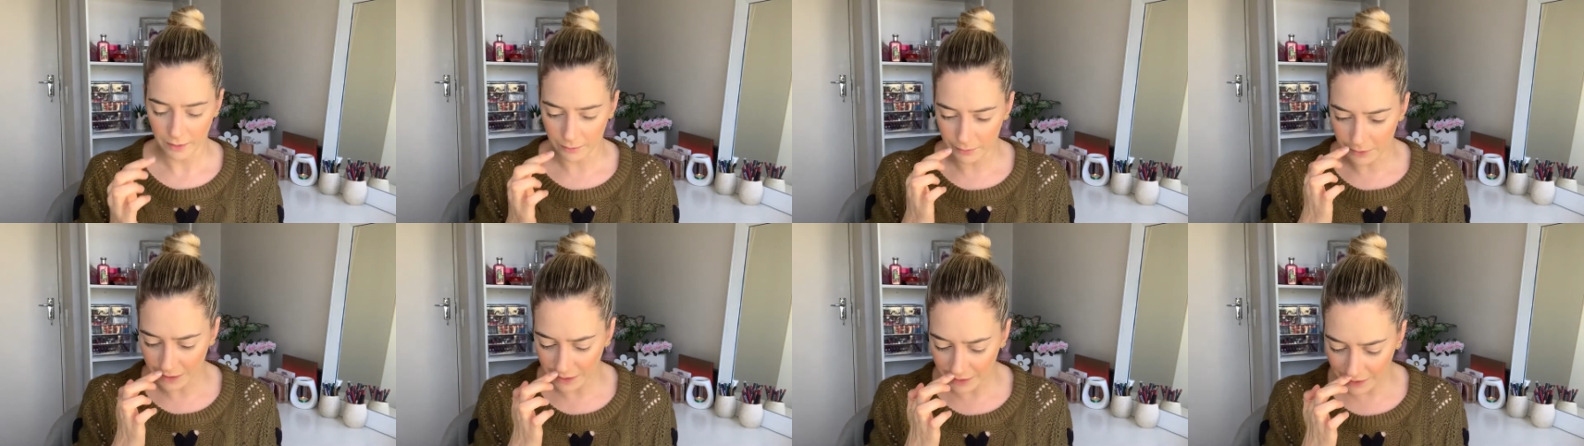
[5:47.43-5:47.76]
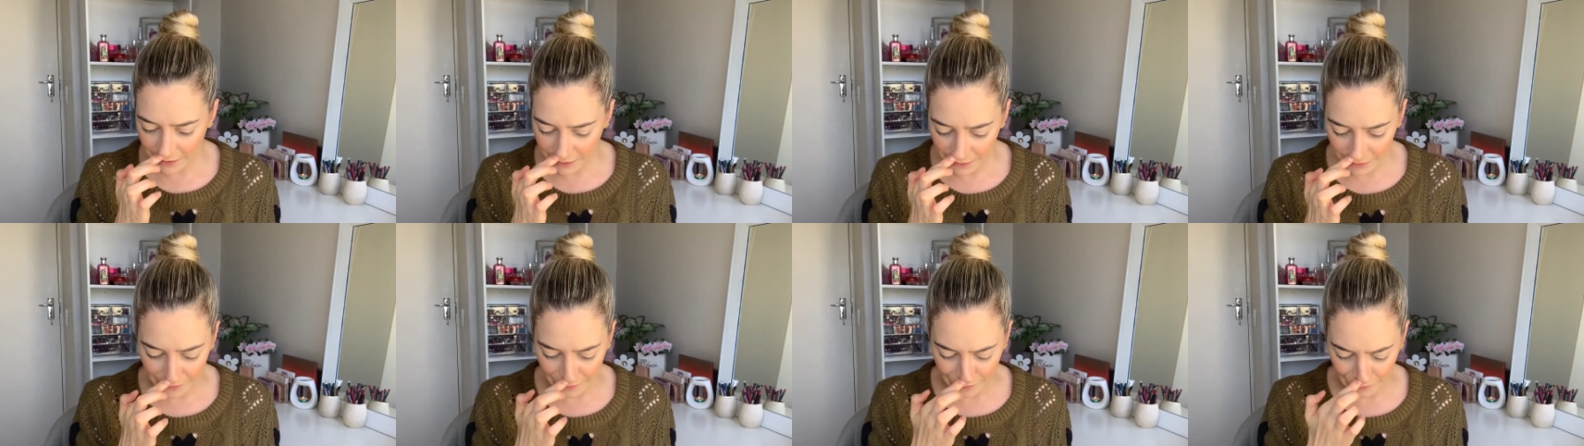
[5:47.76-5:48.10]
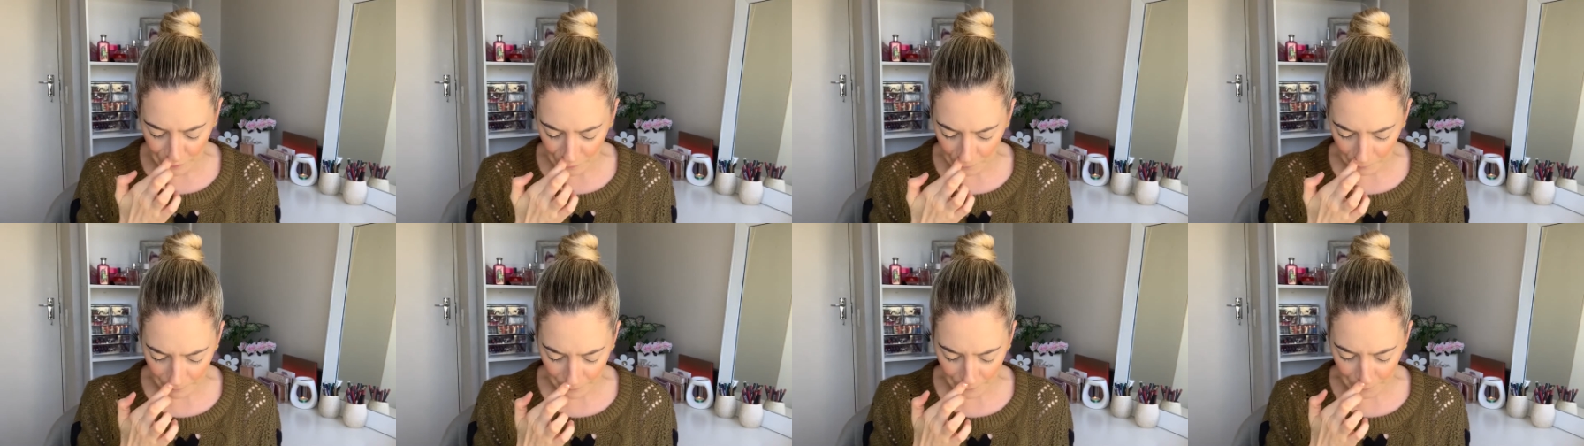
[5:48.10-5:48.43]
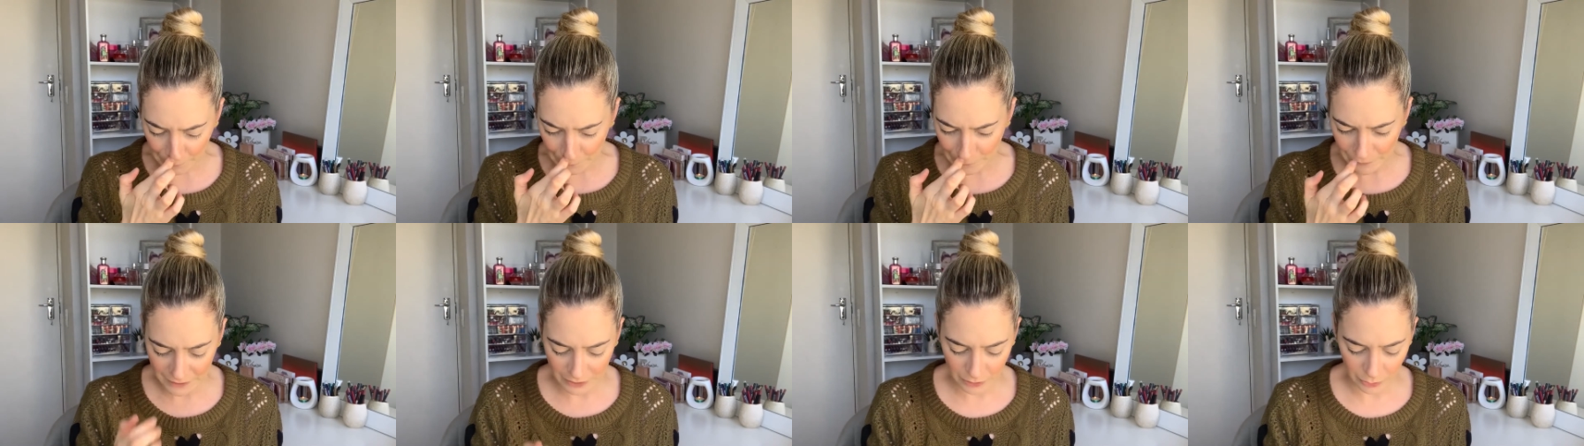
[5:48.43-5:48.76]
I'm grilling. My
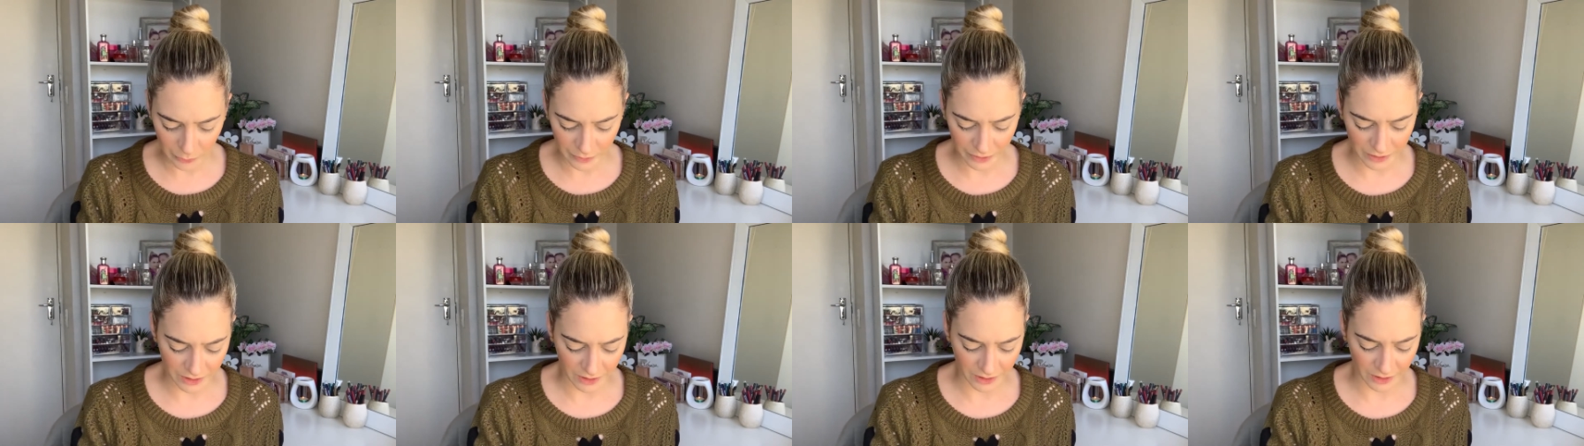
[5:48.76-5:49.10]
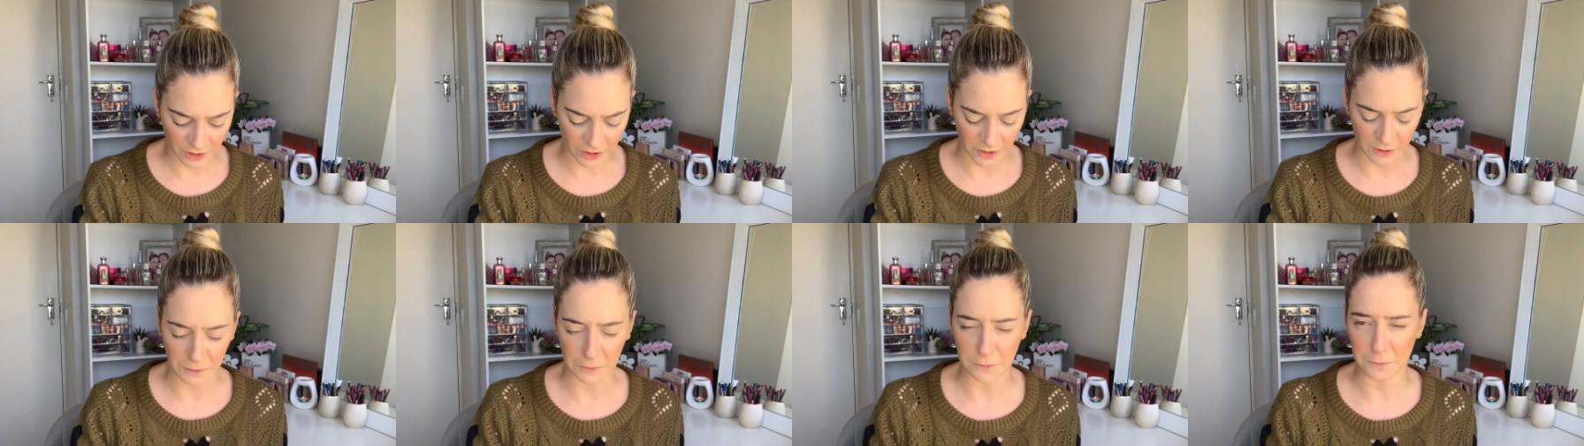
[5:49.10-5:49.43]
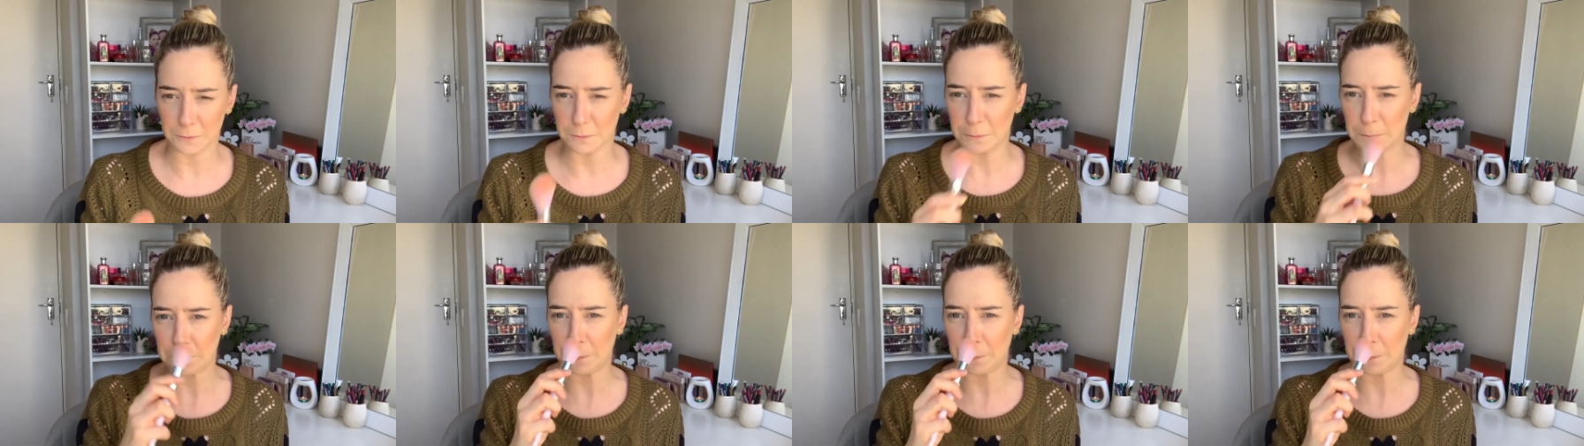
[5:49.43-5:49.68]
nose is always itching.